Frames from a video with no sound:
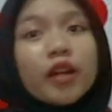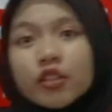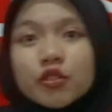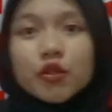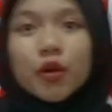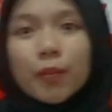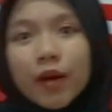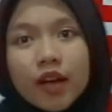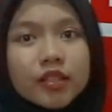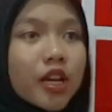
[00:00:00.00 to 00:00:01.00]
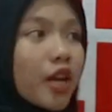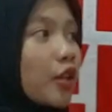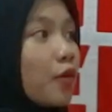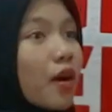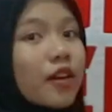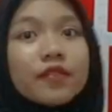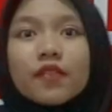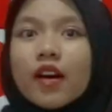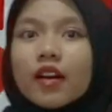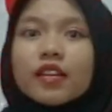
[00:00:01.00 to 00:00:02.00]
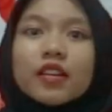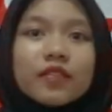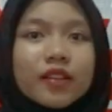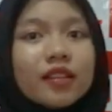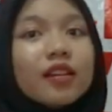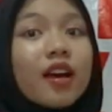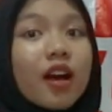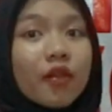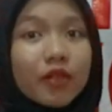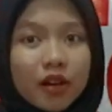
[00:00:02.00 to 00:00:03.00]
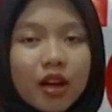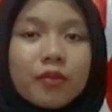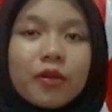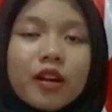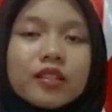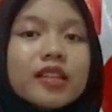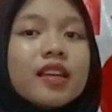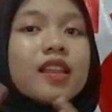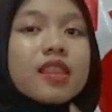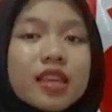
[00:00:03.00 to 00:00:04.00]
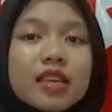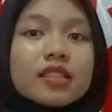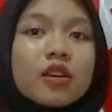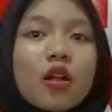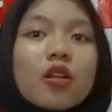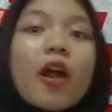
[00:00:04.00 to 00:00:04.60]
next to your bed, the Wi-Fi, even our camera. These all